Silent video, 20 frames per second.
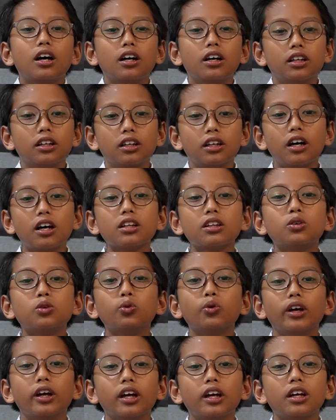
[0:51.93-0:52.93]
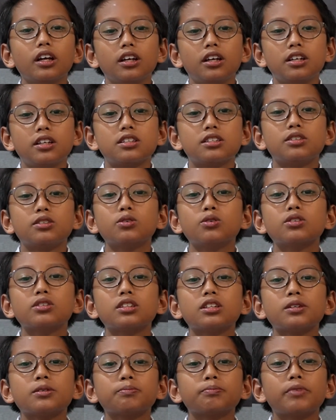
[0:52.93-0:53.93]
Another way is
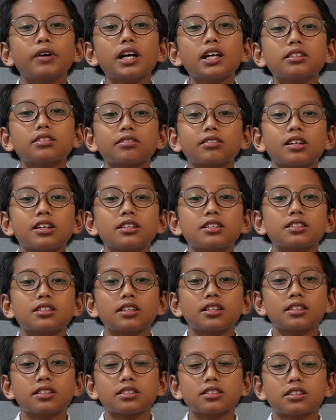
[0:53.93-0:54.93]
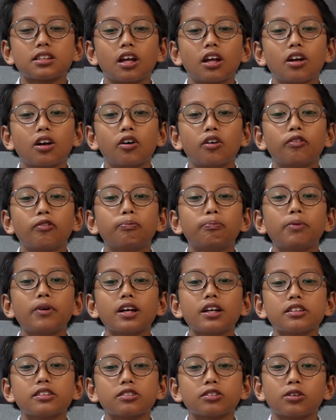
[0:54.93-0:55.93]
using batteries instead of
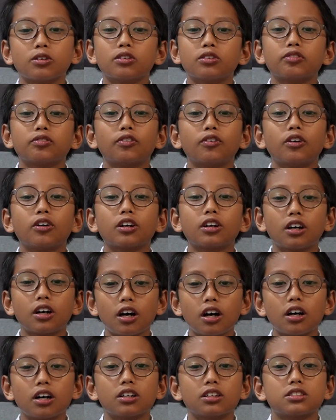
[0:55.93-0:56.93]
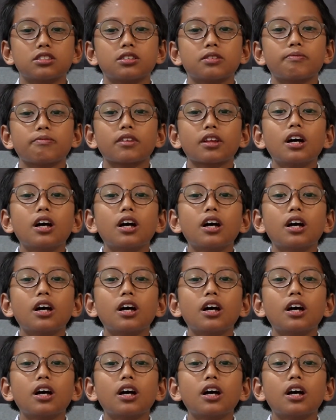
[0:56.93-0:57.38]
petrol for cars.